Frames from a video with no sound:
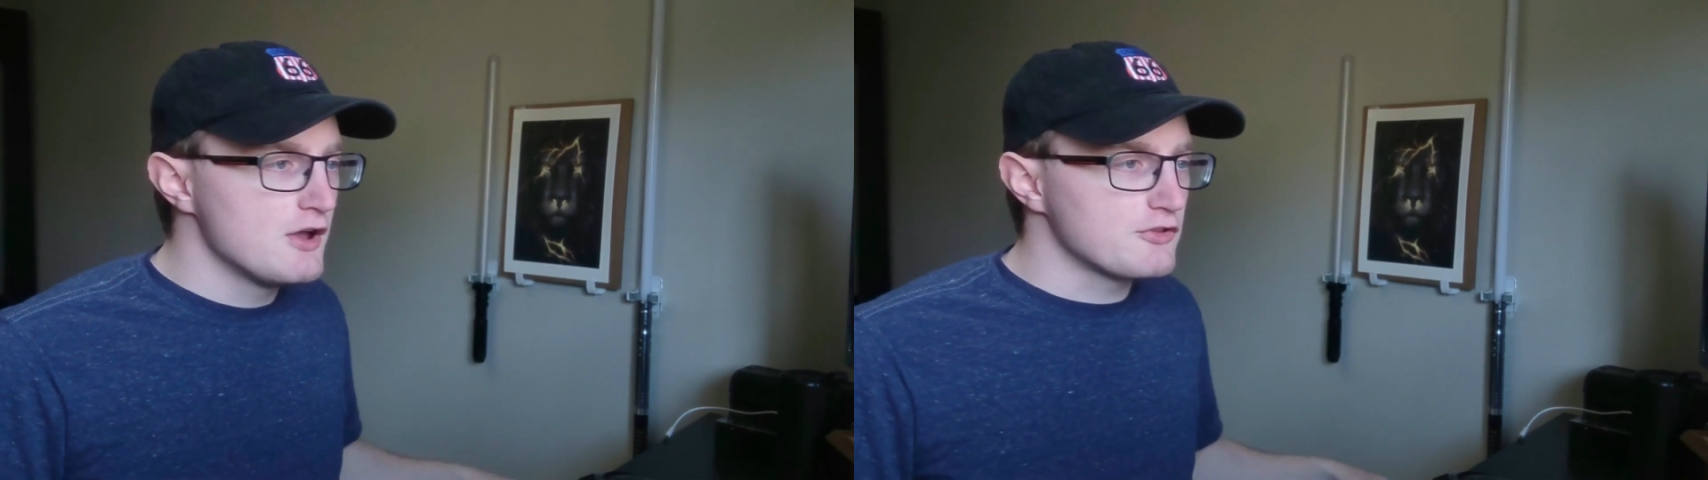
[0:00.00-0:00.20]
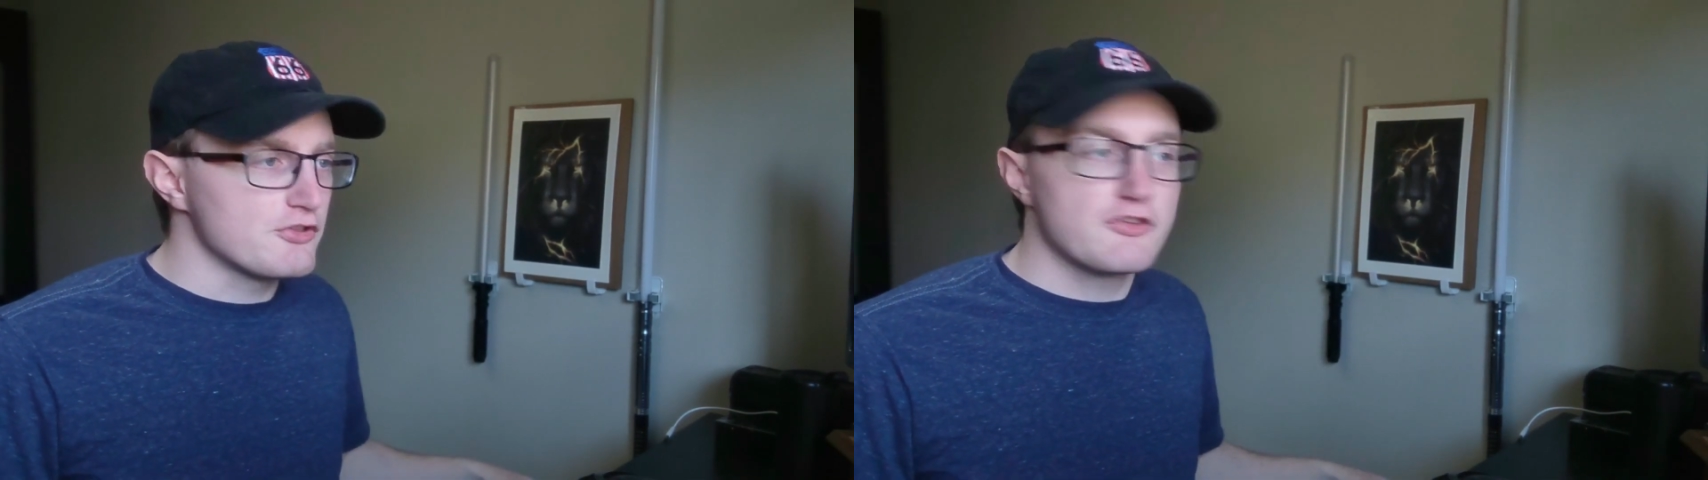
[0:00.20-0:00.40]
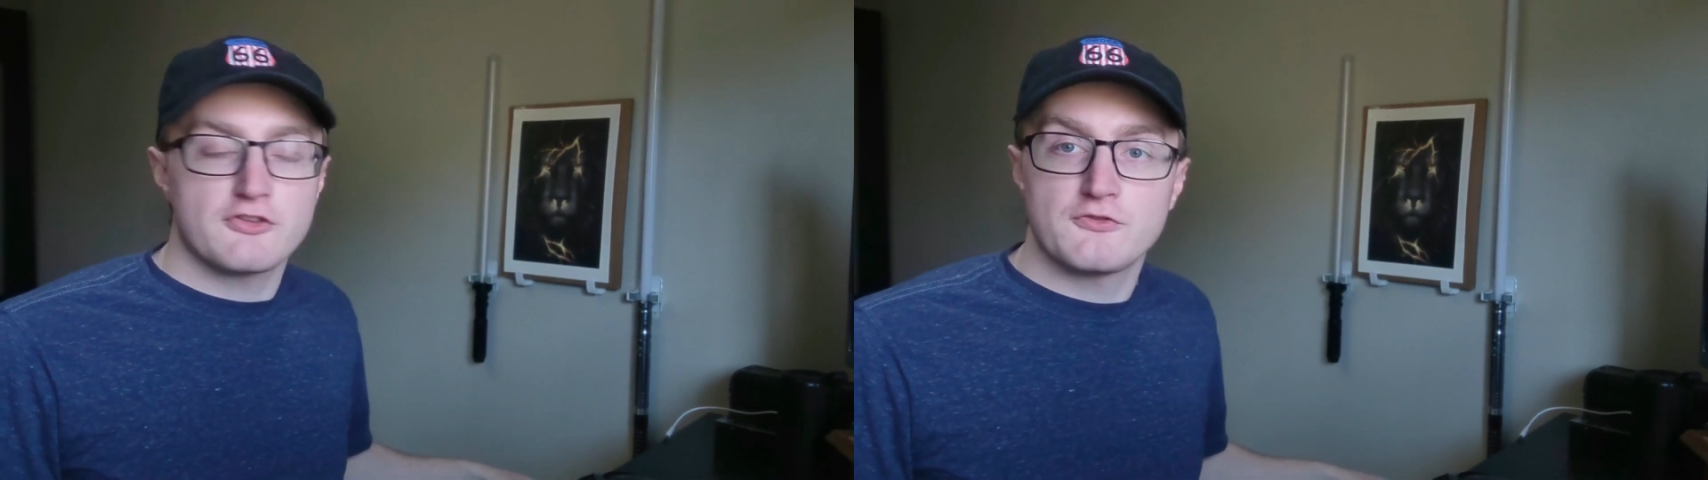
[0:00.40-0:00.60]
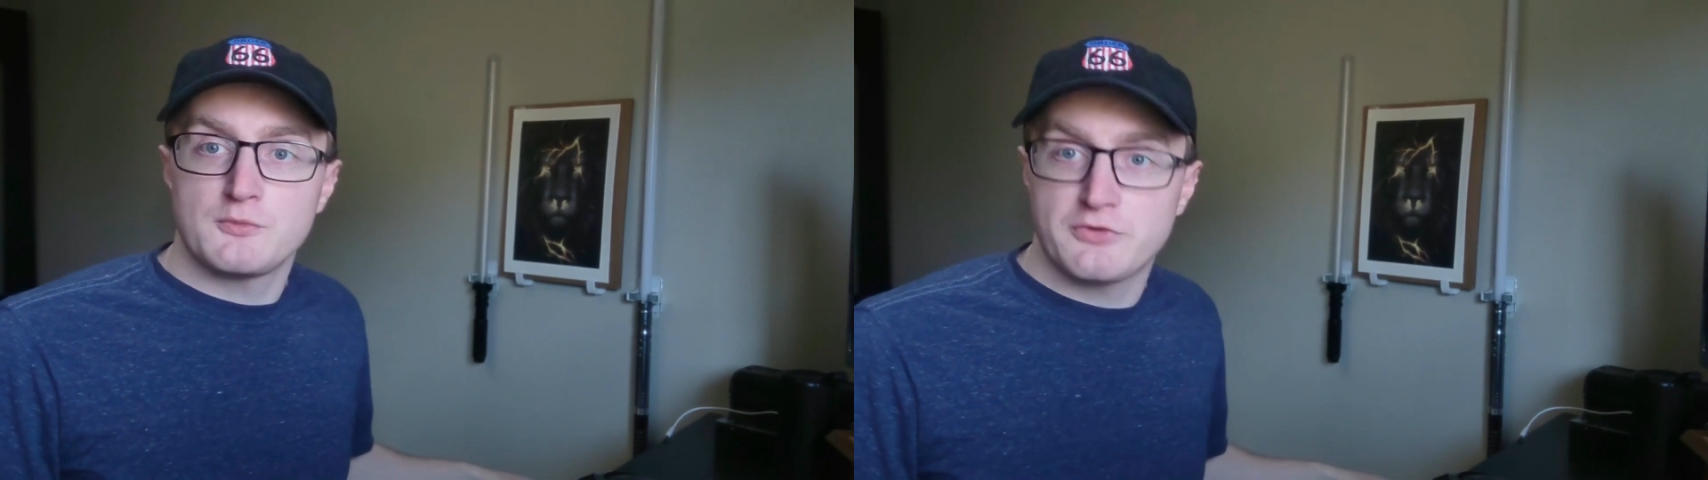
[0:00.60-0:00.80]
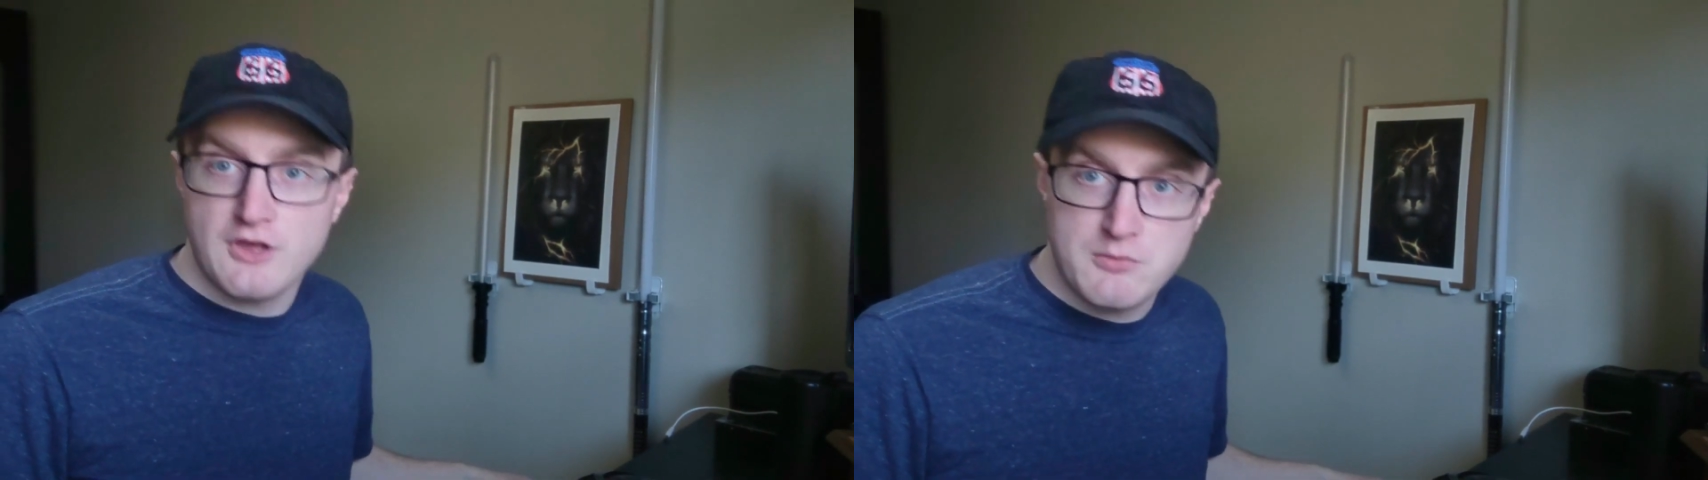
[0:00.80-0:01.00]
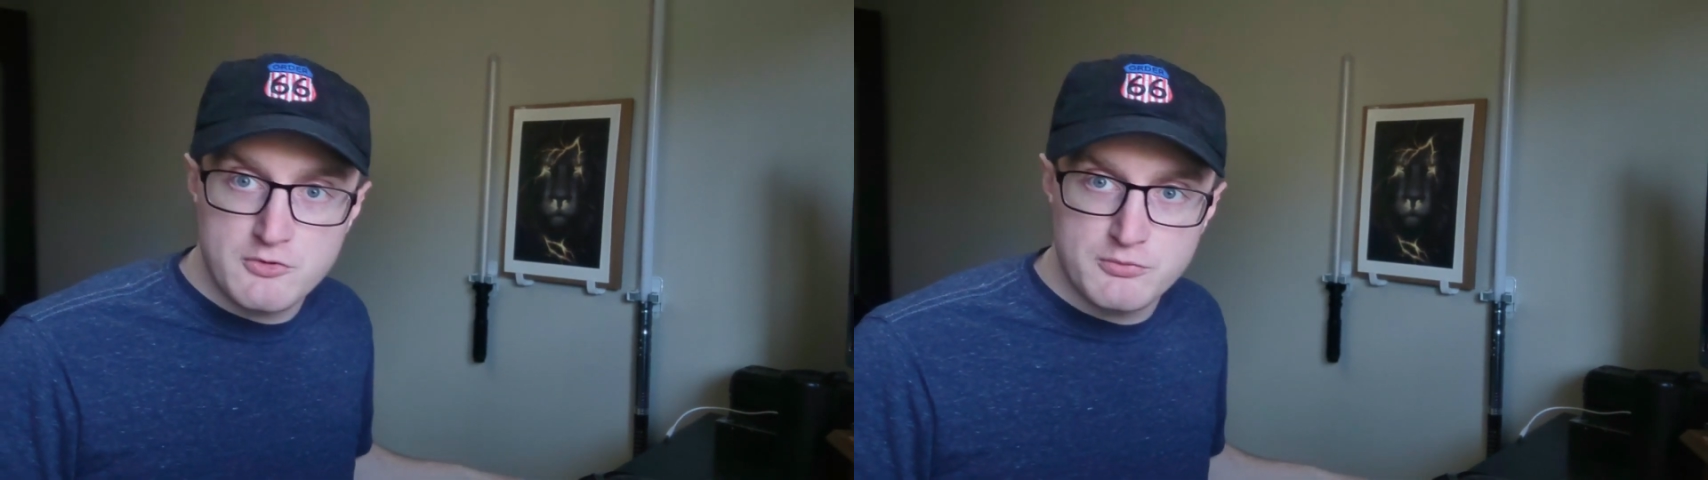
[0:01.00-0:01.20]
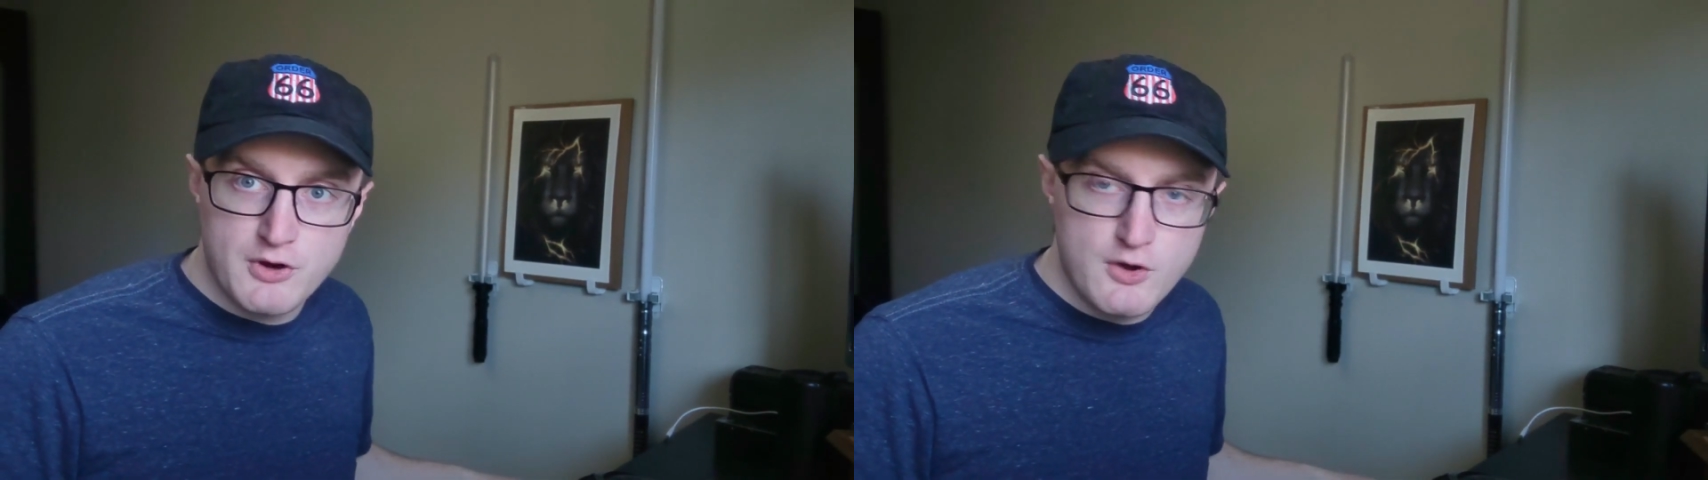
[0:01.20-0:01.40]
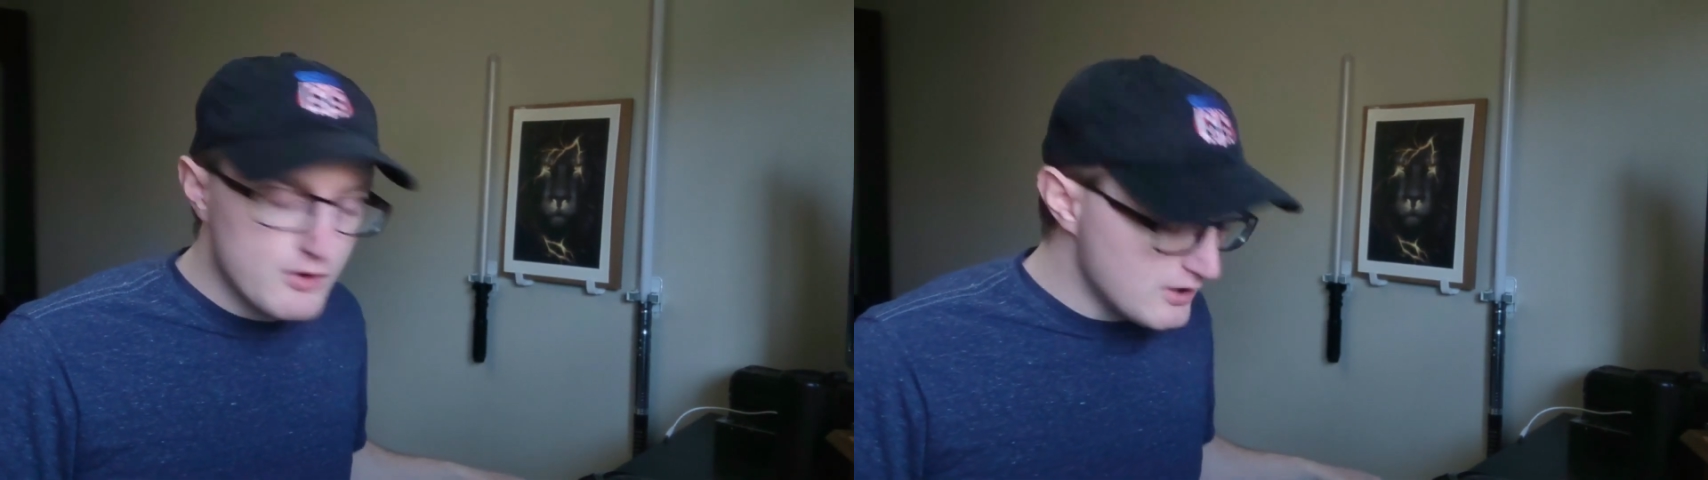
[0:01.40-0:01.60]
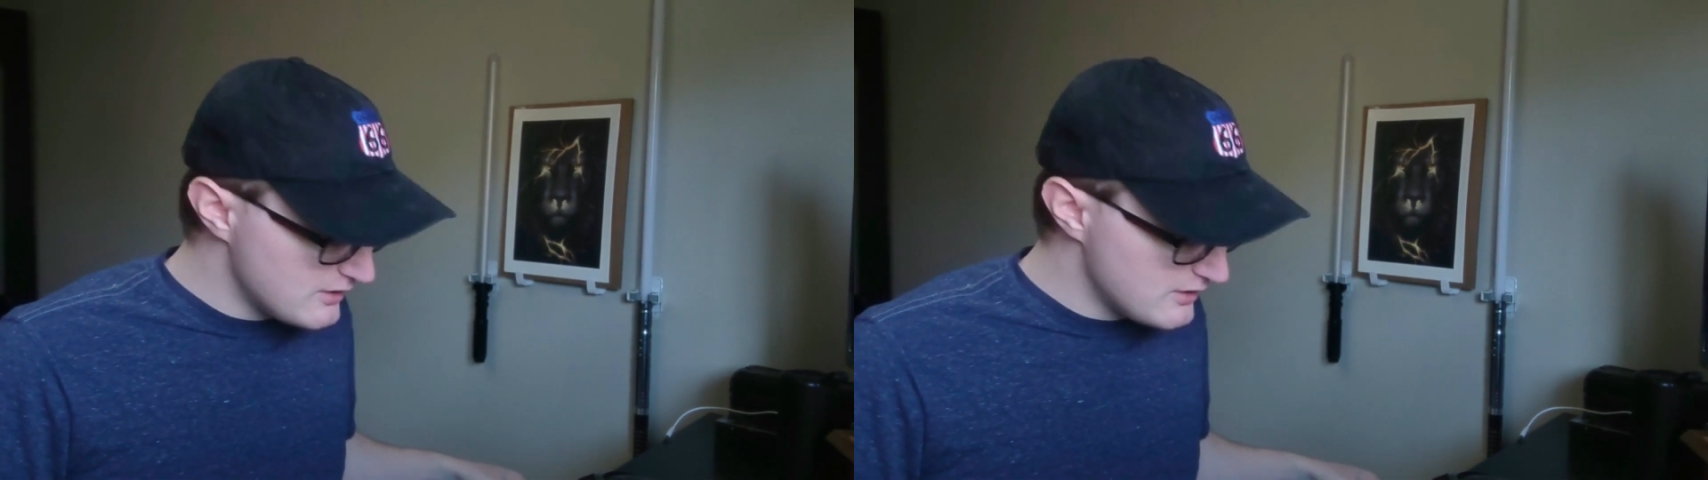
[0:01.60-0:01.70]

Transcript: So this is from Sabers Pro.